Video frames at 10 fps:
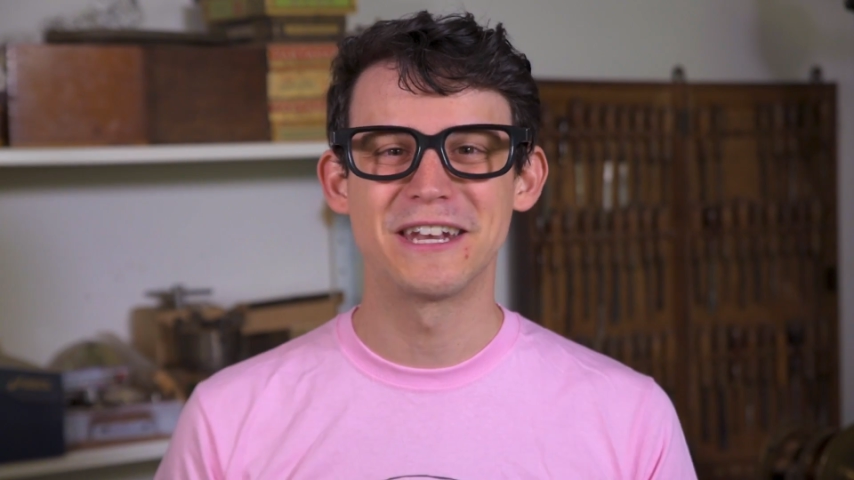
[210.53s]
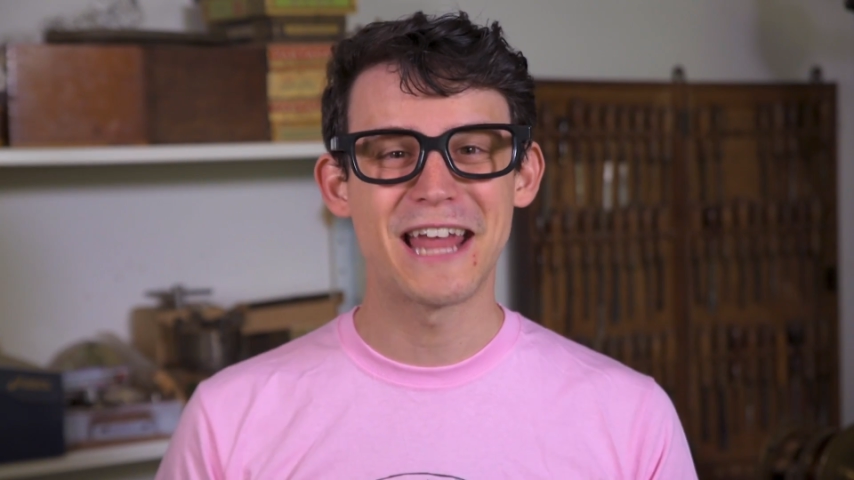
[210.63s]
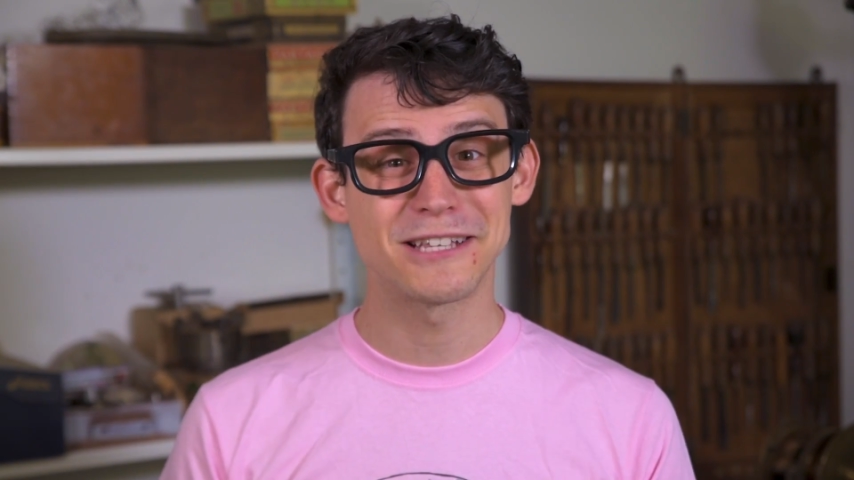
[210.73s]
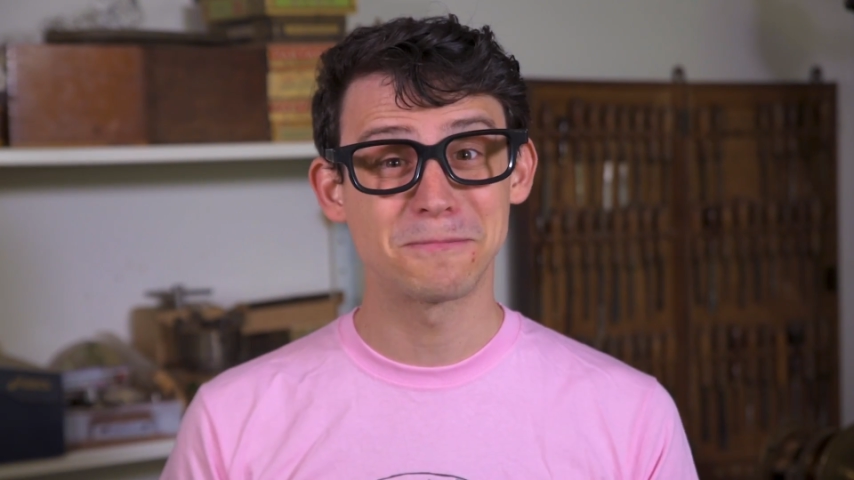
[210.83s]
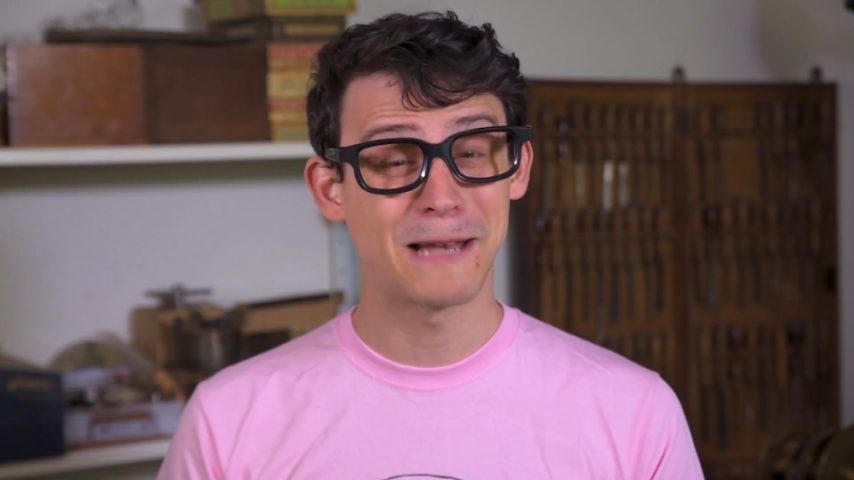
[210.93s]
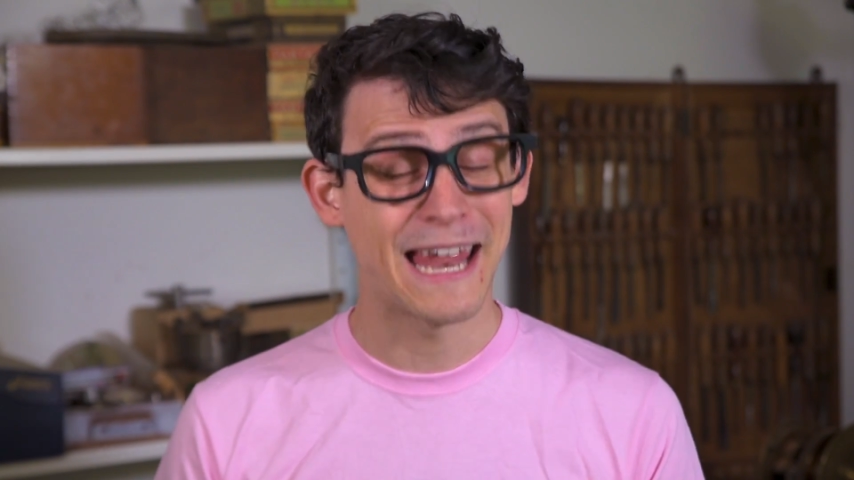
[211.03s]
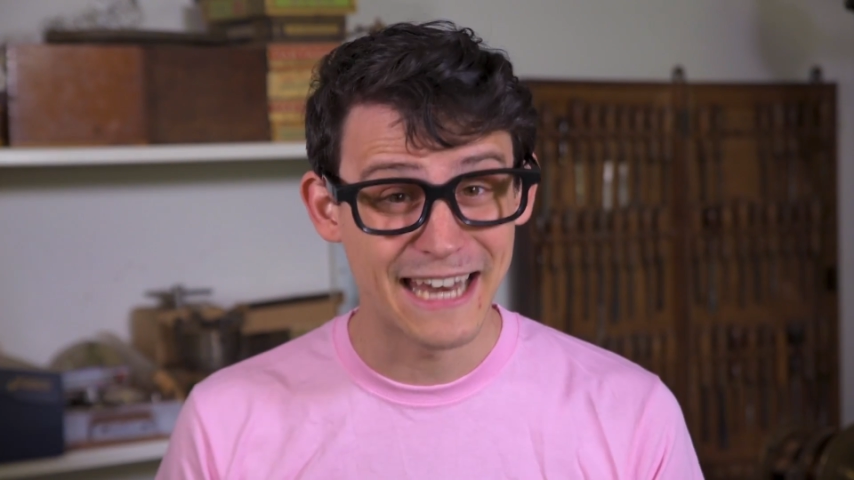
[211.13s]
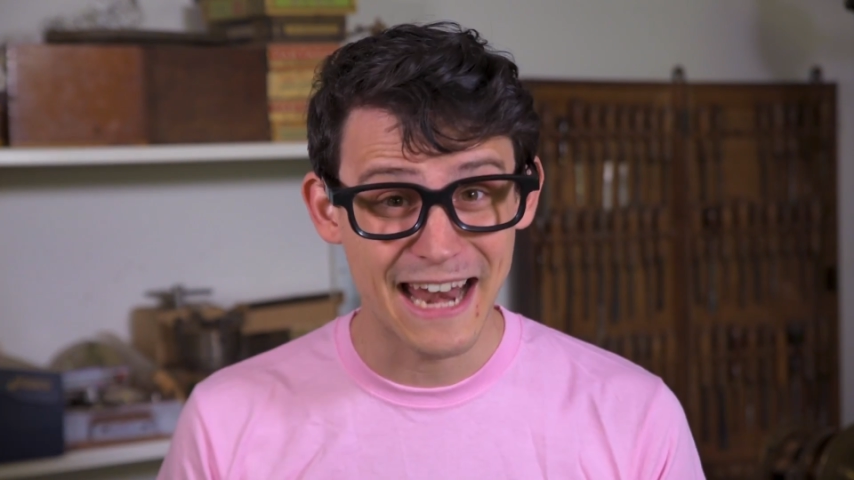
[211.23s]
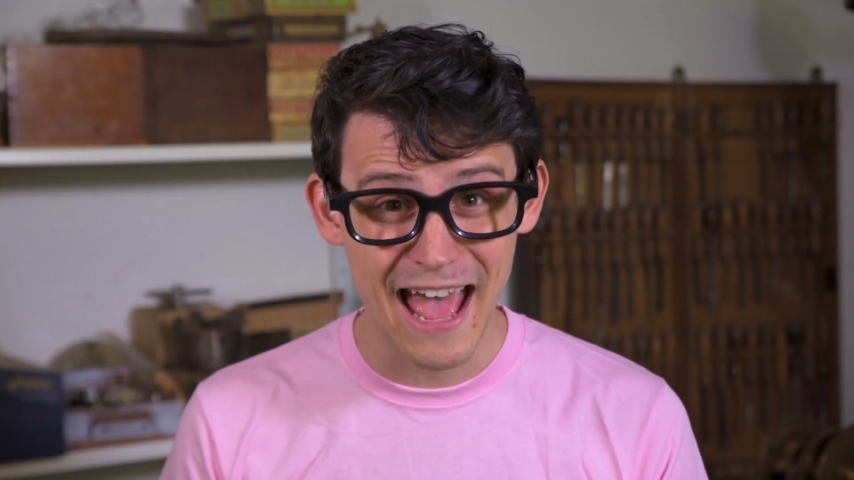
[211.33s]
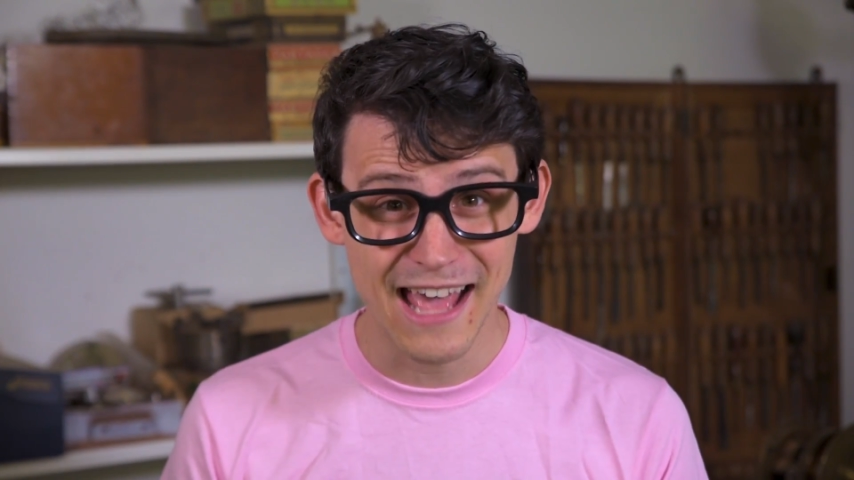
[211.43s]
next
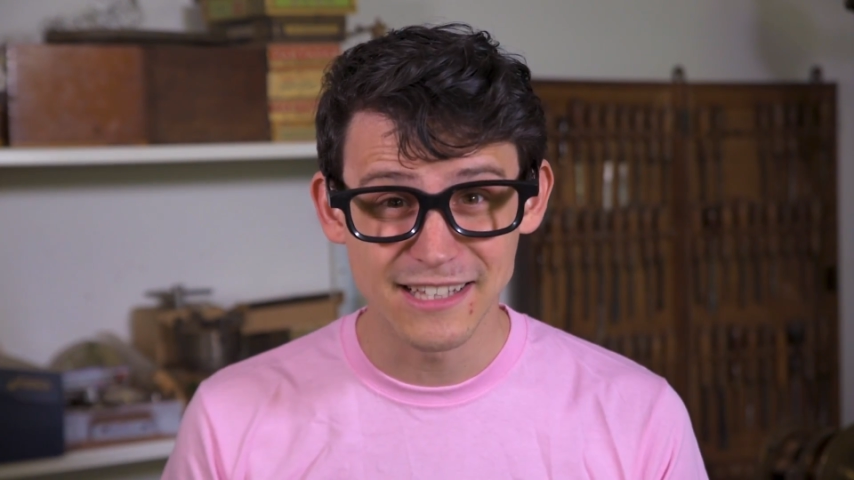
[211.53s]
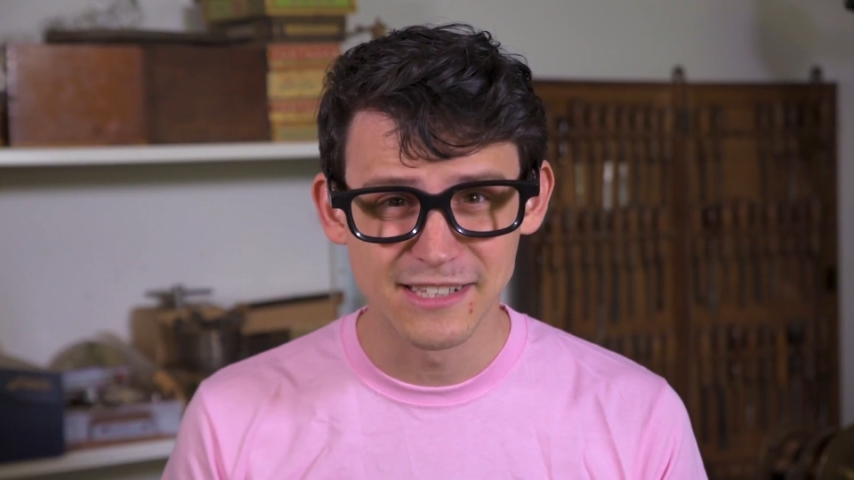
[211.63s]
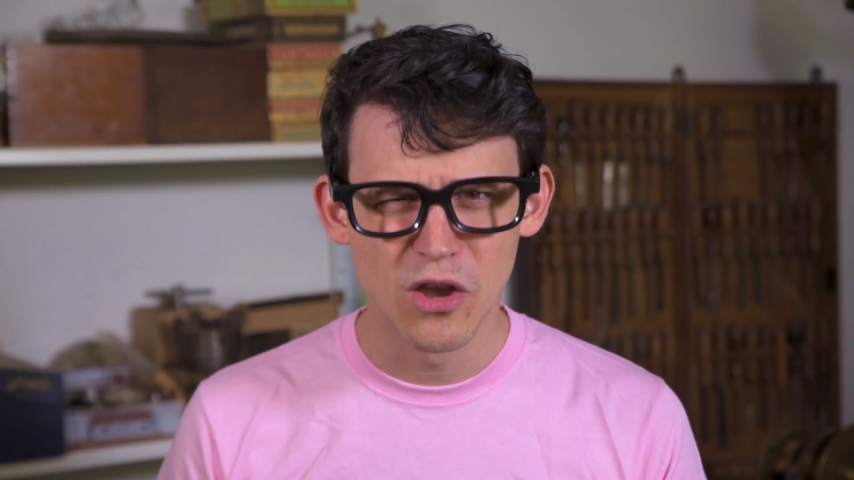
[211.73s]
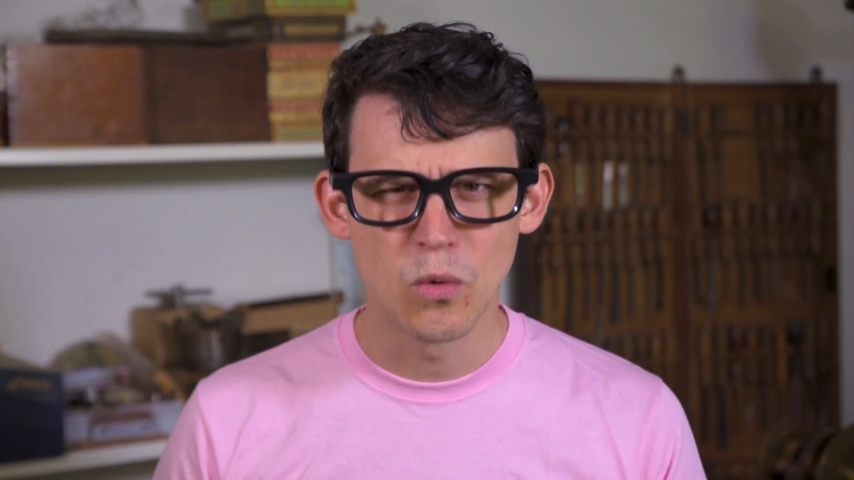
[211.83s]
Planet Hacks